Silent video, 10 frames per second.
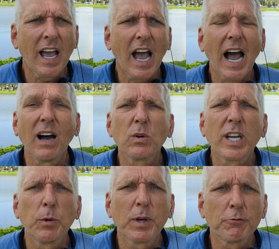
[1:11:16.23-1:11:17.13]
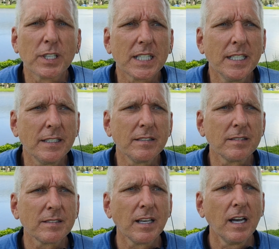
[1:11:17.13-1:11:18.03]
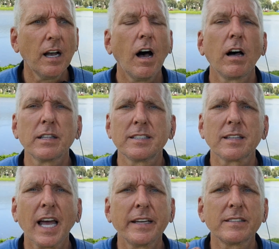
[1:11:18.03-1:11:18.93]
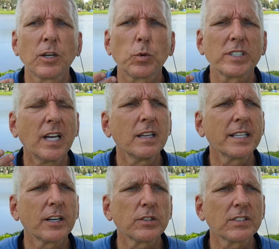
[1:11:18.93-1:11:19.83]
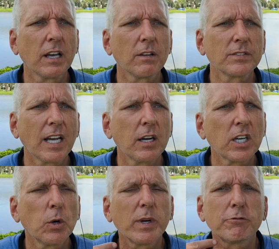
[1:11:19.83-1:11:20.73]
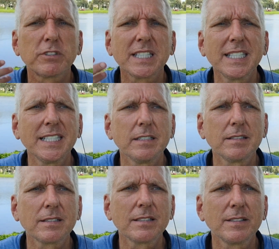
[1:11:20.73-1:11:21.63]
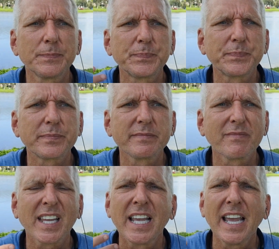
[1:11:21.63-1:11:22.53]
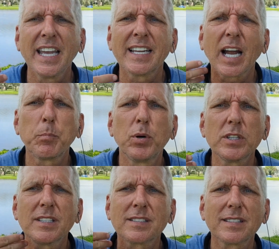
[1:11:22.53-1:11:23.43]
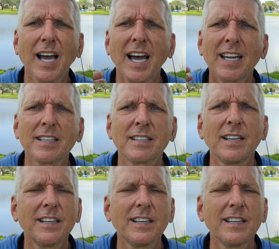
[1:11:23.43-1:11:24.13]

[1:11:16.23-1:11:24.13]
How can we release all these lies that we're telling ourselves? How can we release? And I put this on